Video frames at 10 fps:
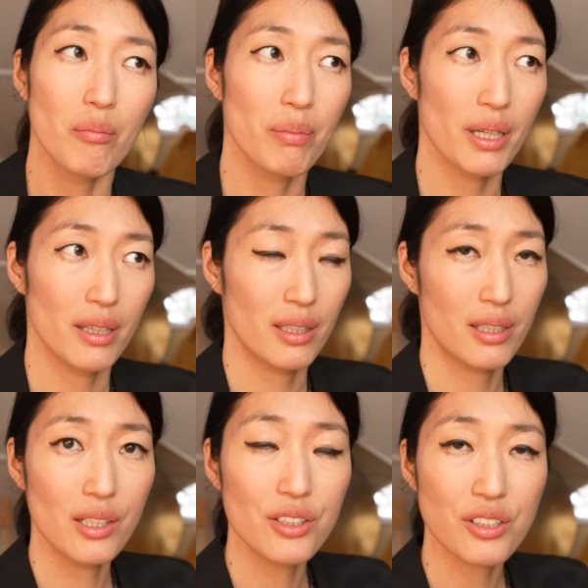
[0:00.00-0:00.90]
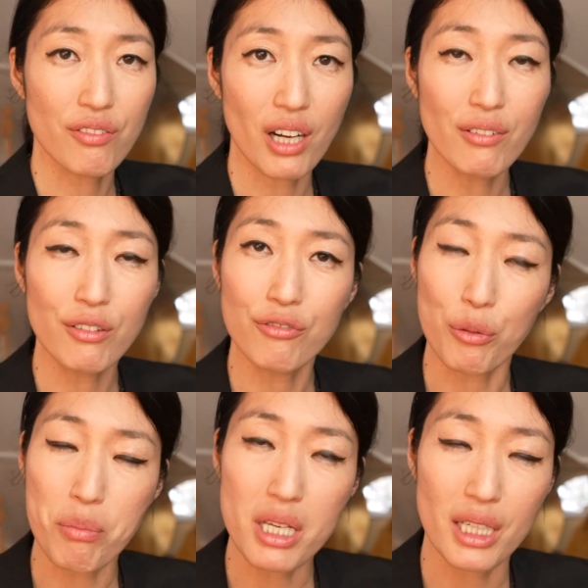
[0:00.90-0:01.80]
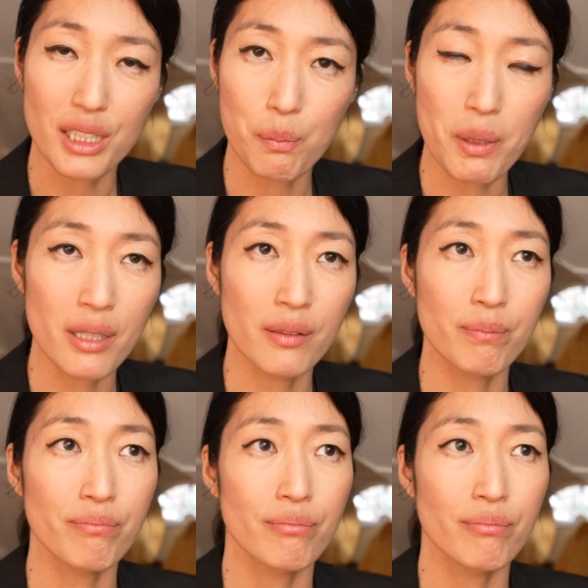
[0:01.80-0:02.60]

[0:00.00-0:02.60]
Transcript: But the key to survival for me has been